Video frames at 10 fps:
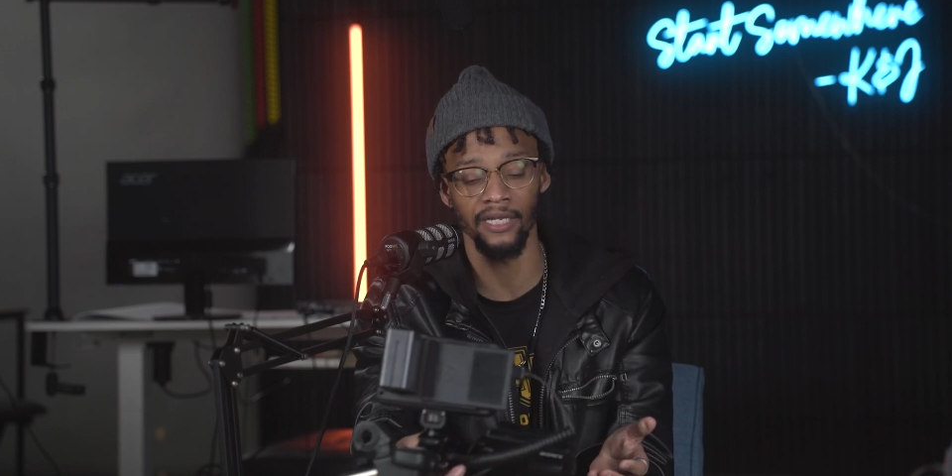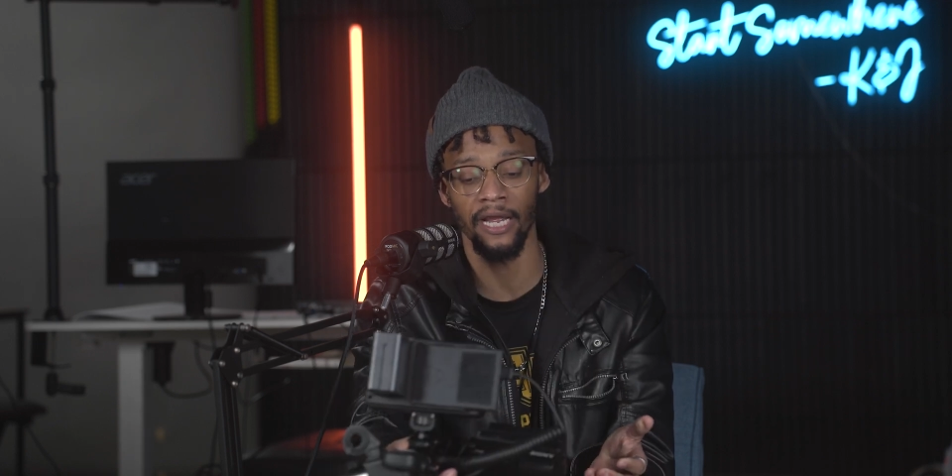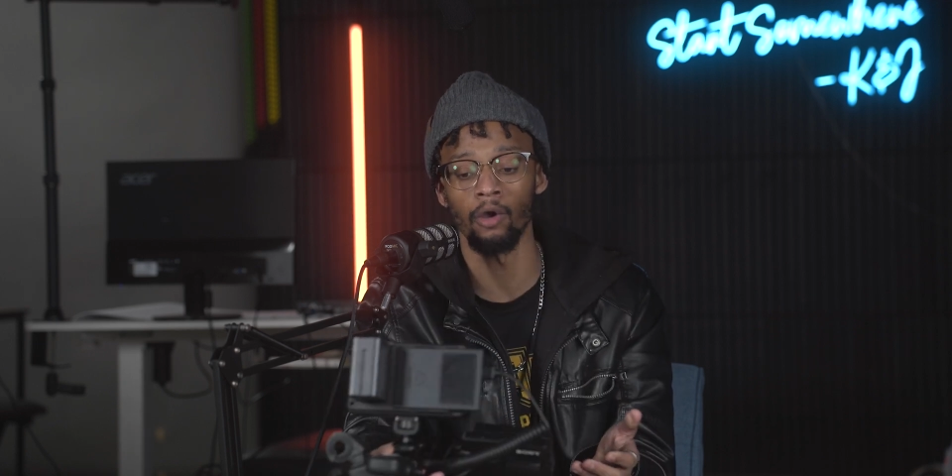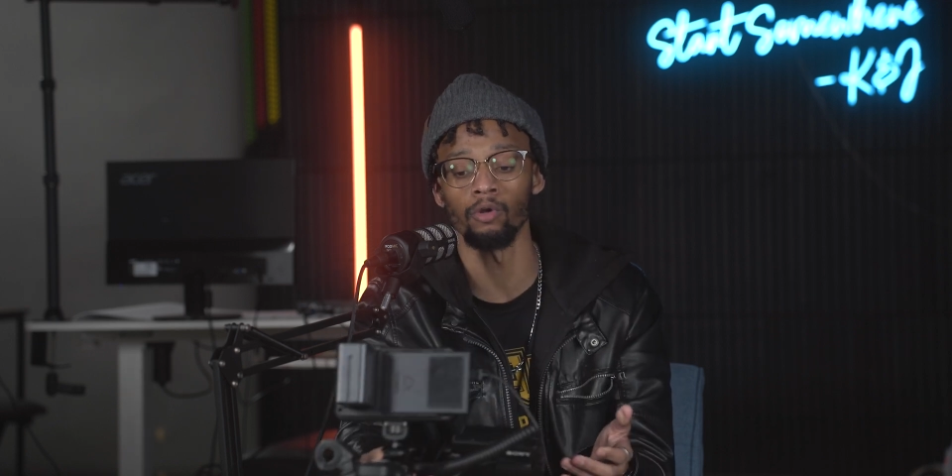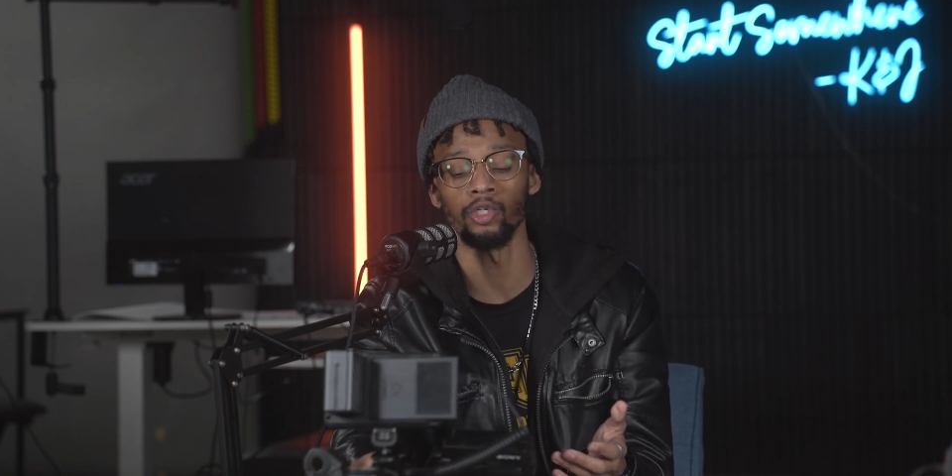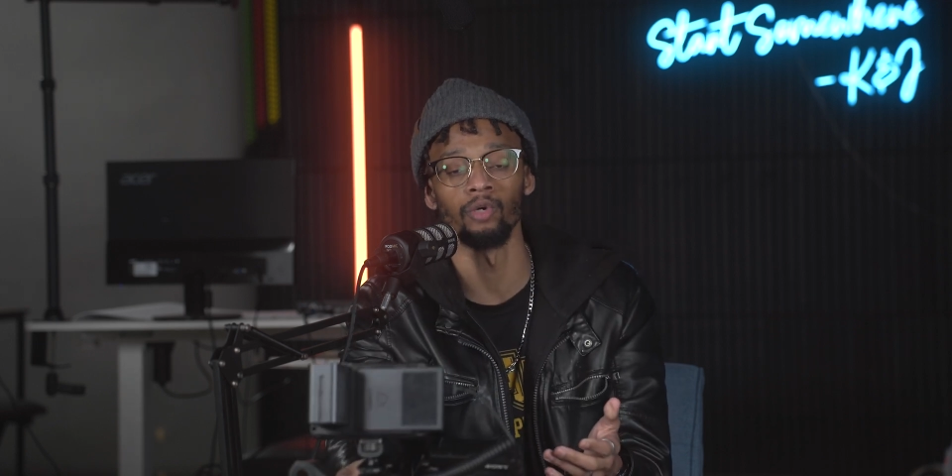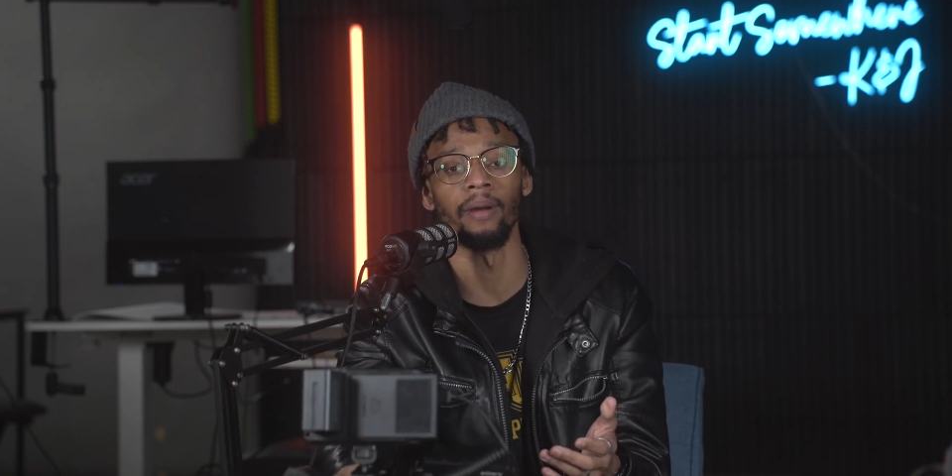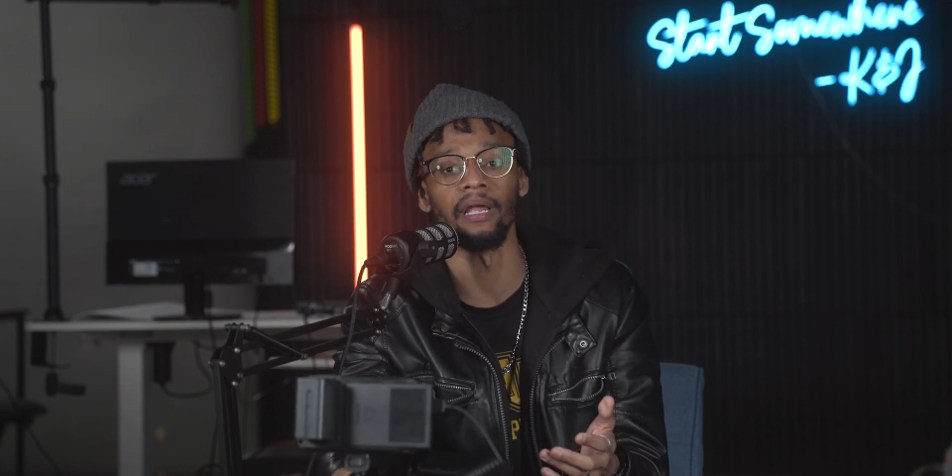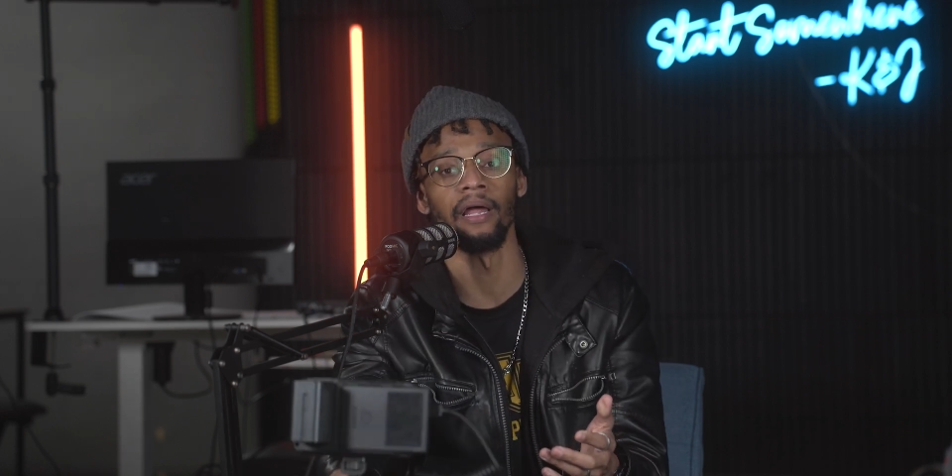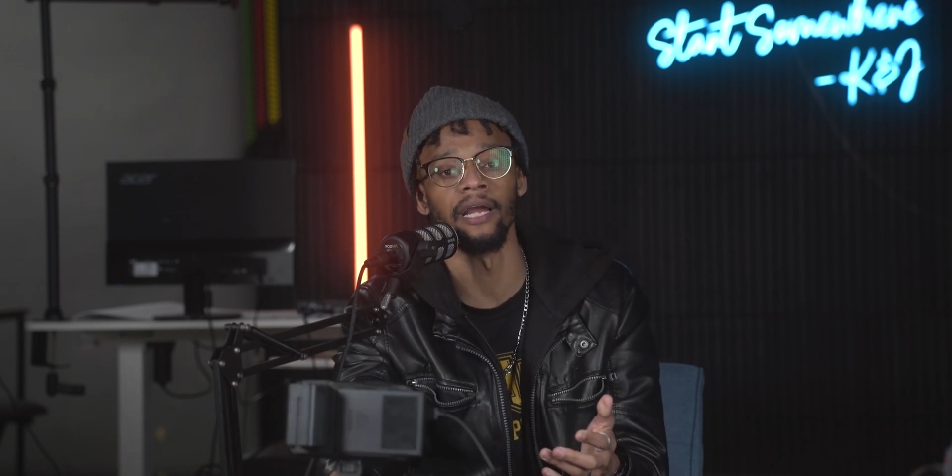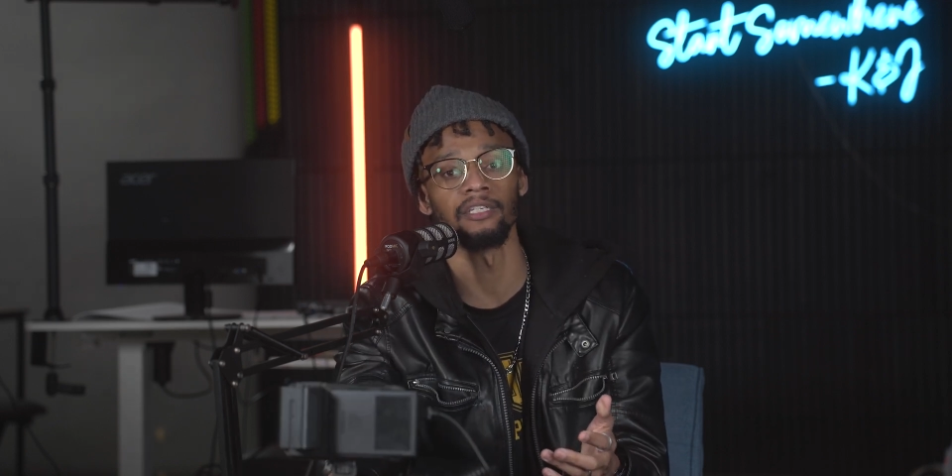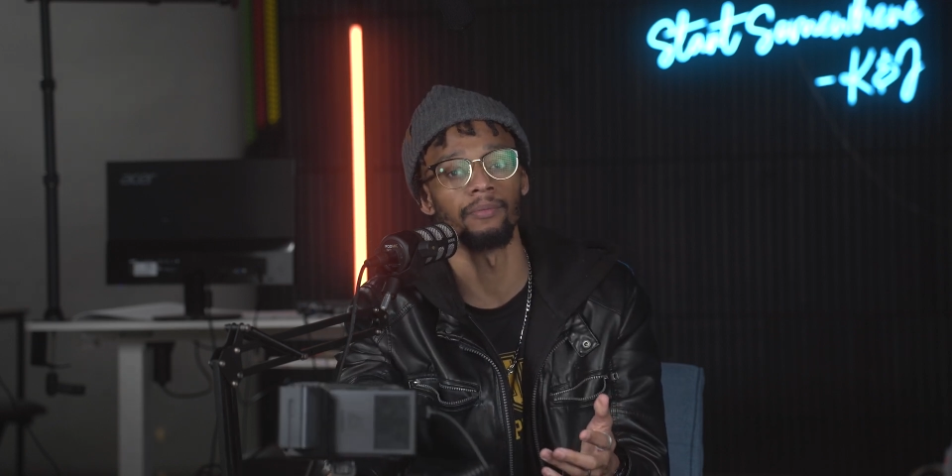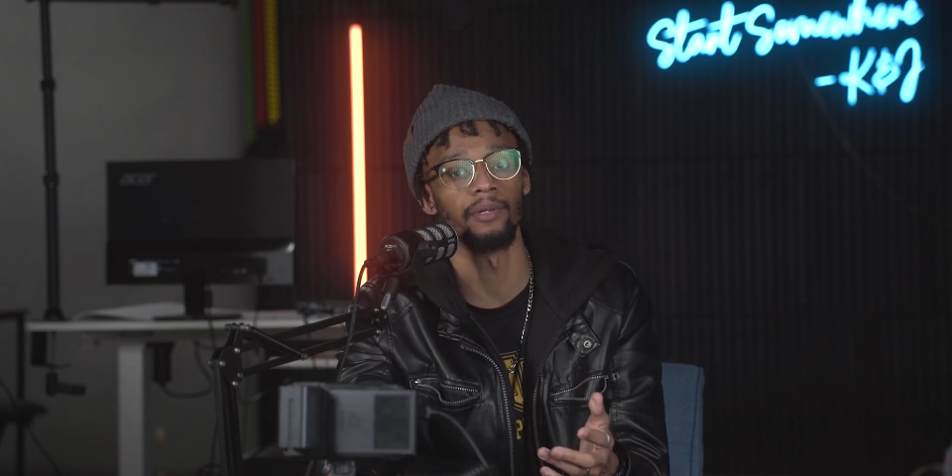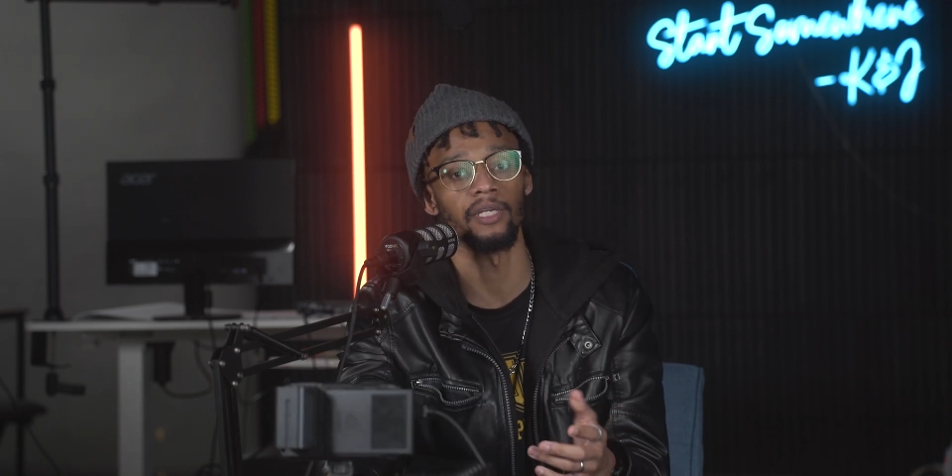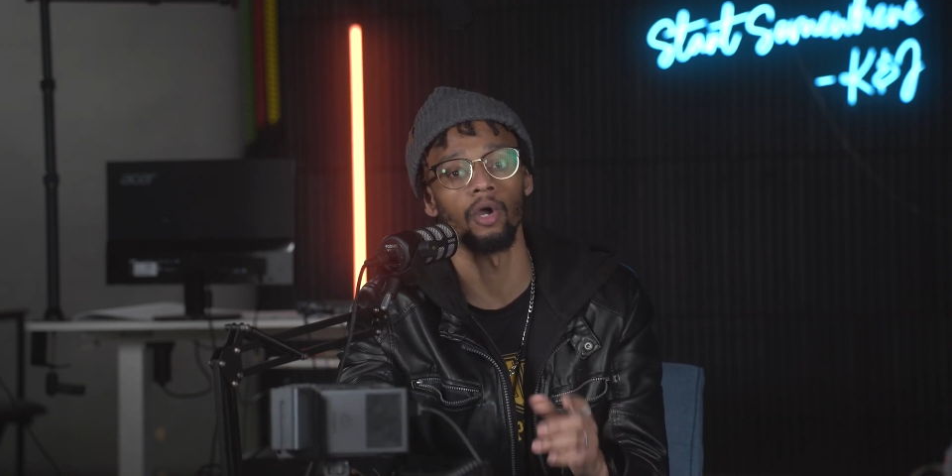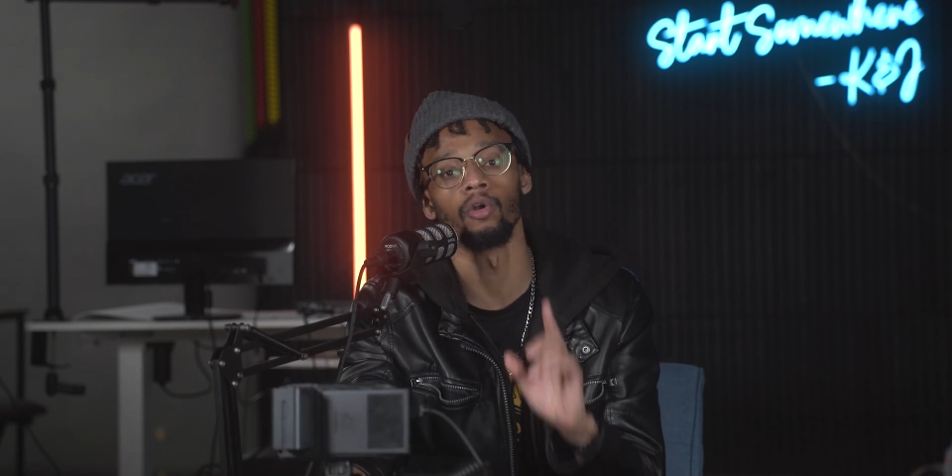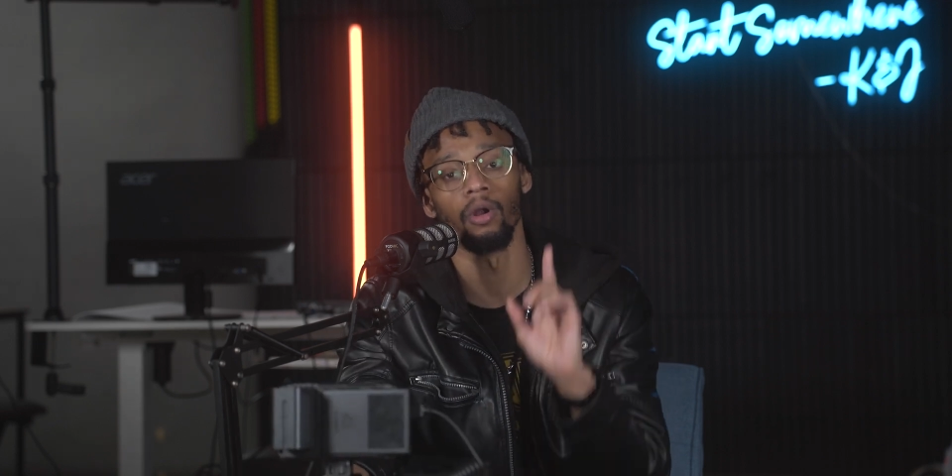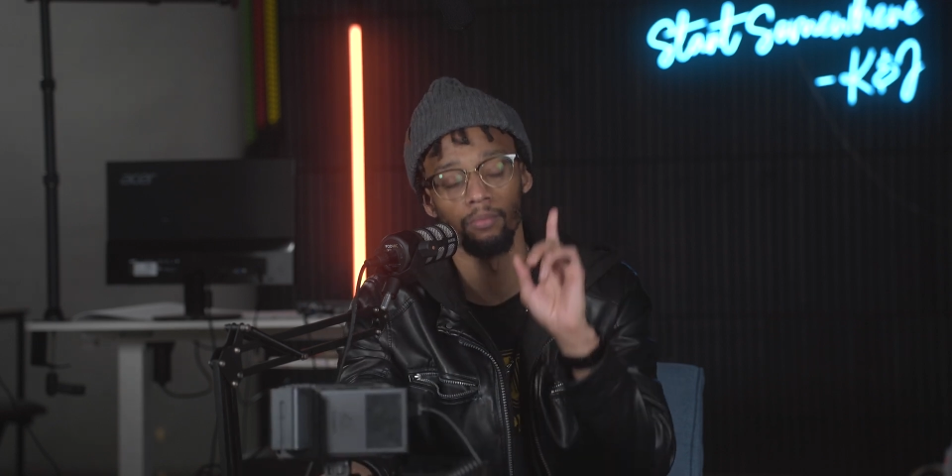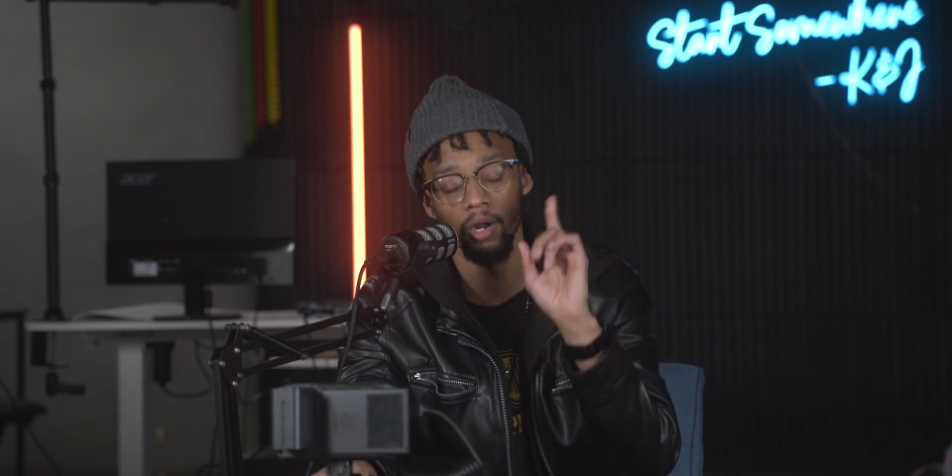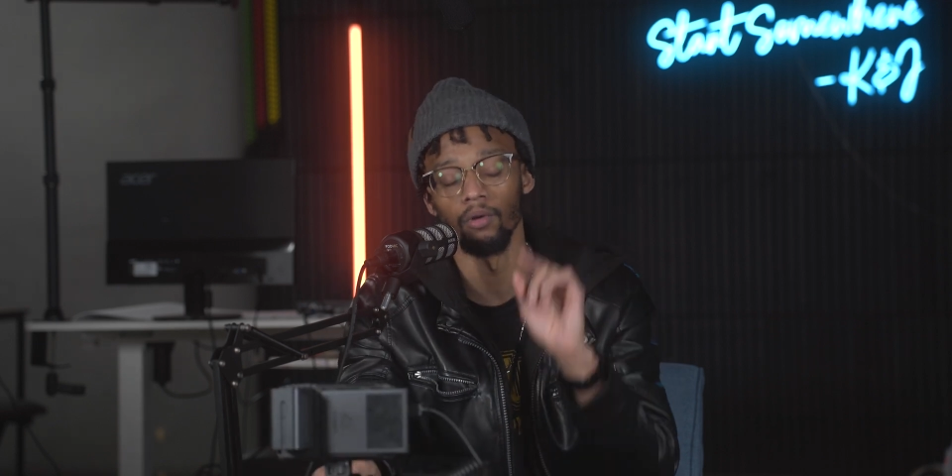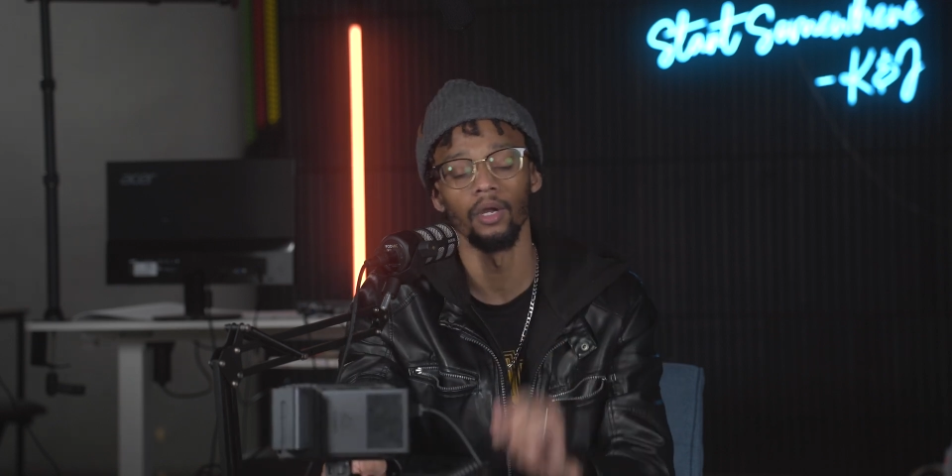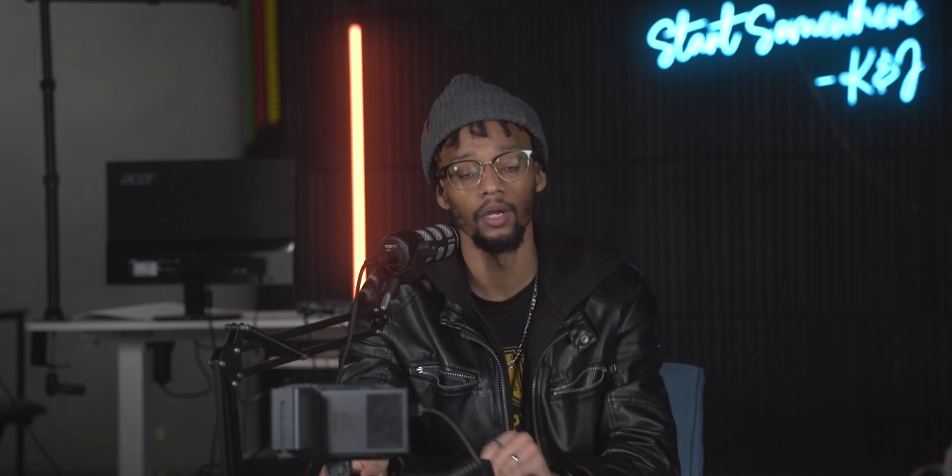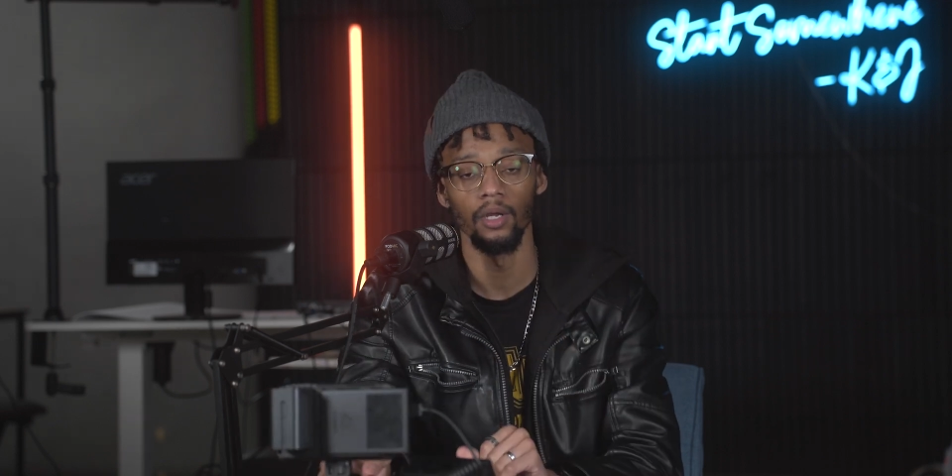Like I go to show my client something, it's like, hold on, bro.